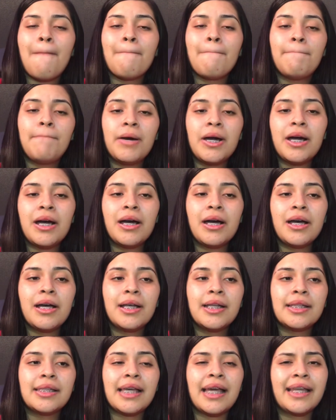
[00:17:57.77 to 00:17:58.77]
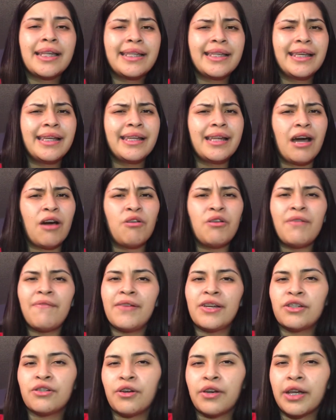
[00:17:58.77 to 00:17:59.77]
But I did, I don't know if
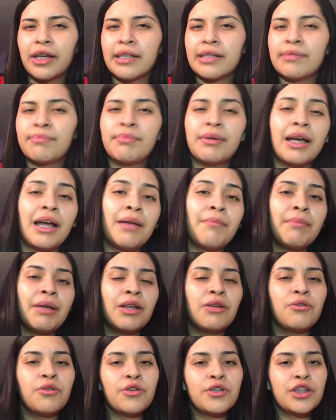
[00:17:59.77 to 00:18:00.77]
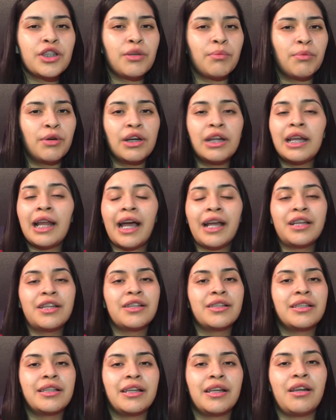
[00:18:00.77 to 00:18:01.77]
I showed you guys, but I made noodles in the morning. I
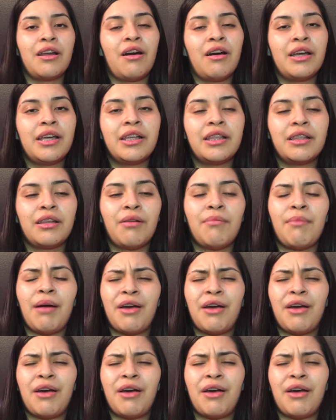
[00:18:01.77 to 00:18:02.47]
just did not eat them.